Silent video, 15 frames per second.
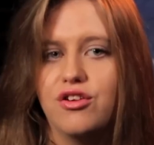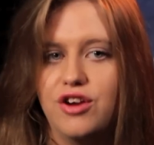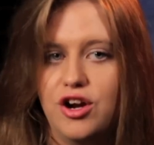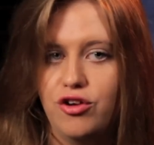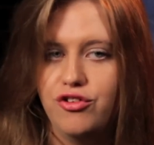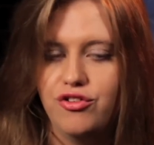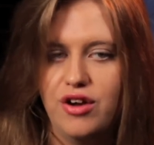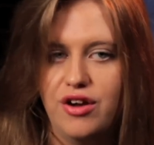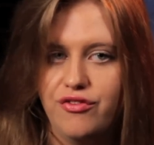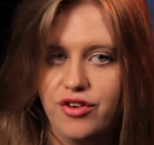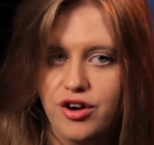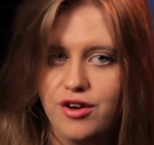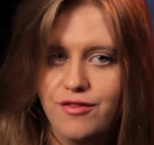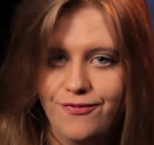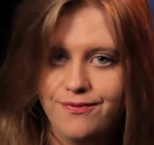Gerald
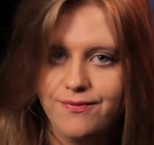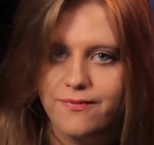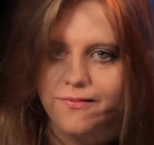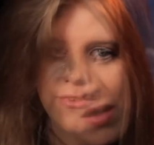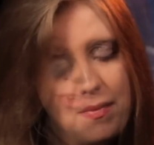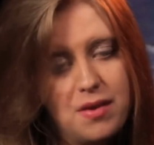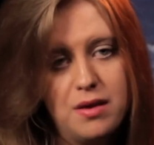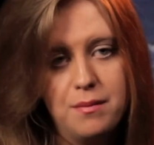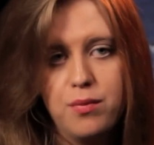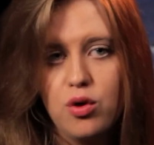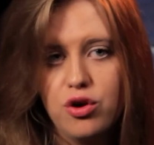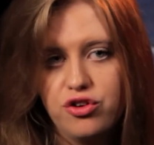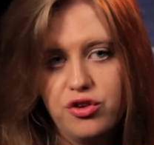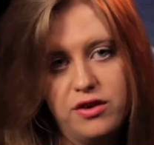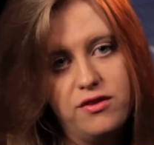Treffert. I've been in
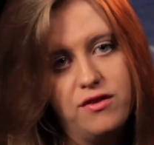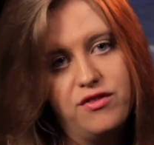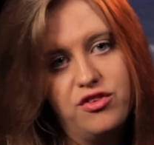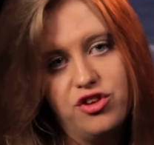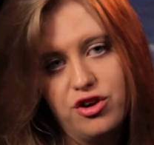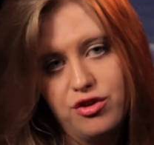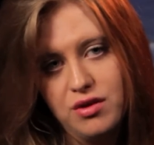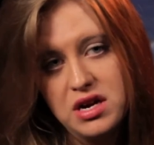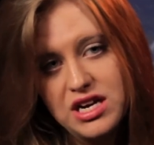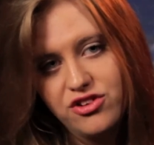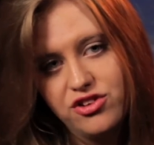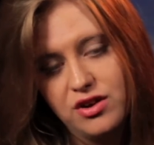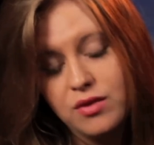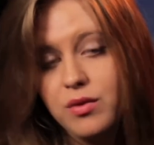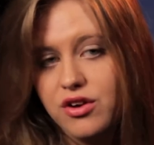Portraits of a
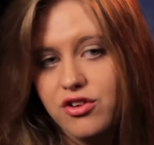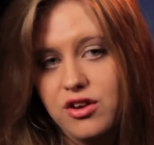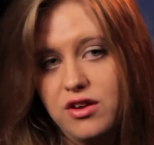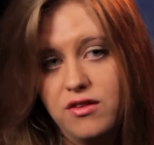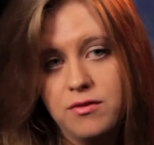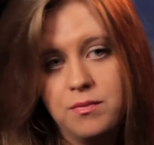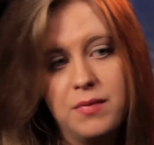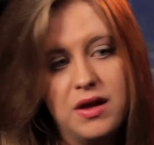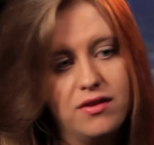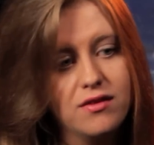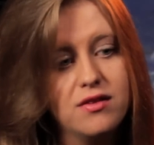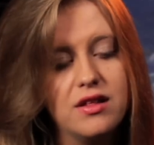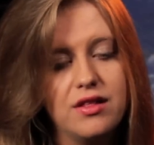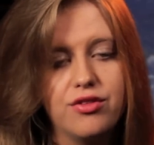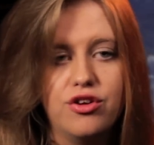Generation, which is
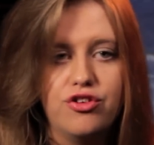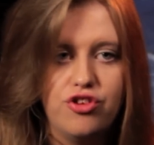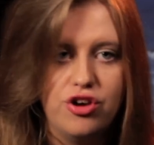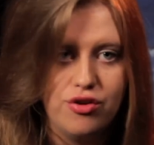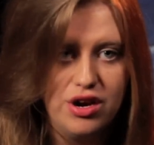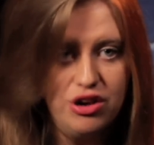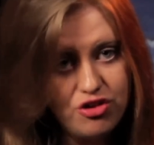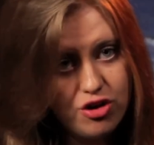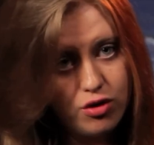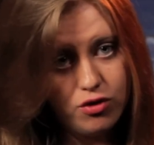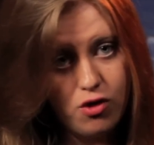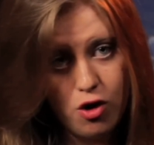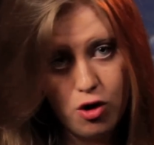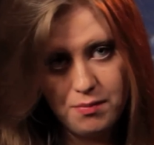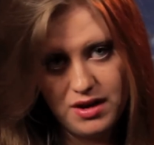basically third-generation
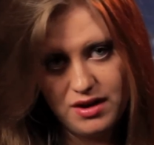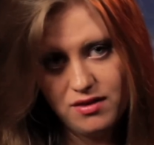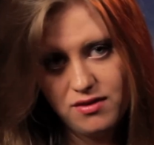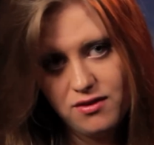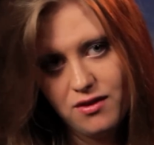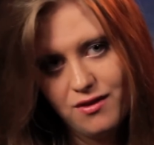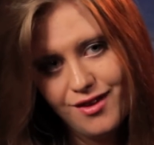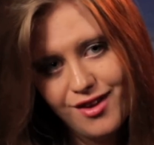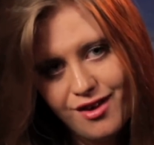Oklahomans.